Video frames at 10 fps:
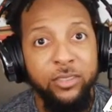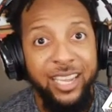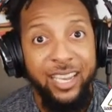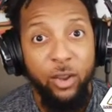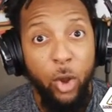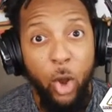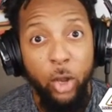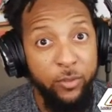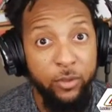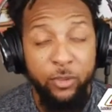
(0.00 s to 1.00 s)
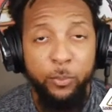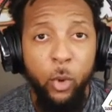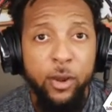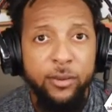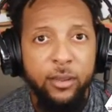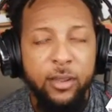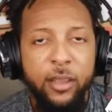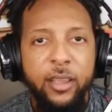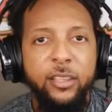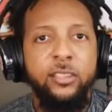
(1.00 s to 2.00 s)
in all of the sport.
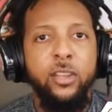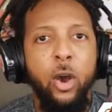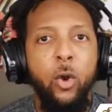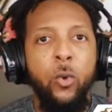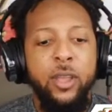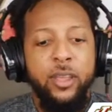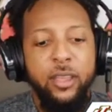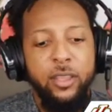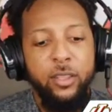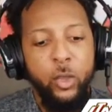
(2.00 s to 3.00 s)
So you